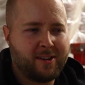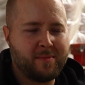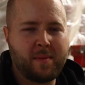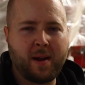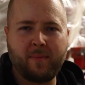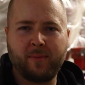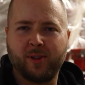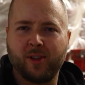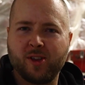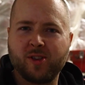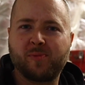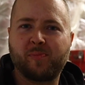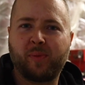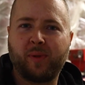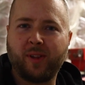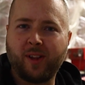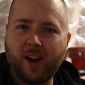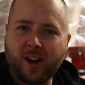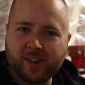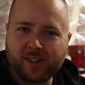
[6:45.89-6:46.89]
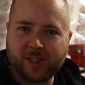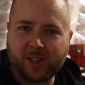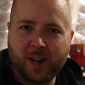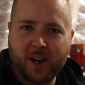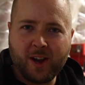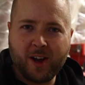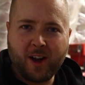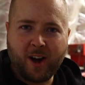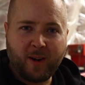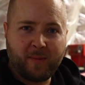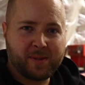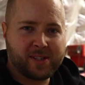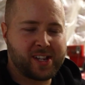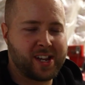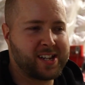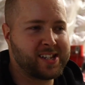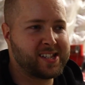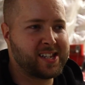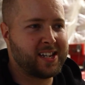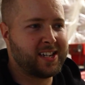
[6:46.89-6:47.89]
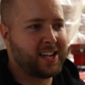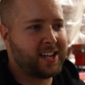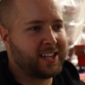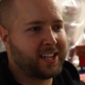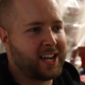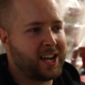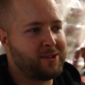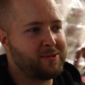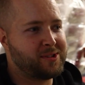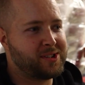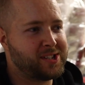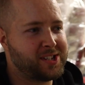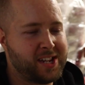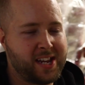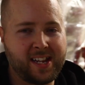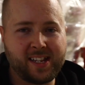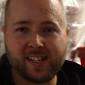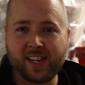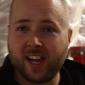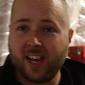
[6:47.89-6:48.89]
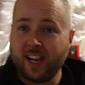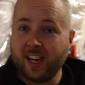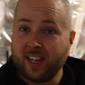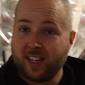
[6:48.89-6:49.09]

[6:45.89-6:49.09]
Remember those plush, almost like sitting on a couch seats?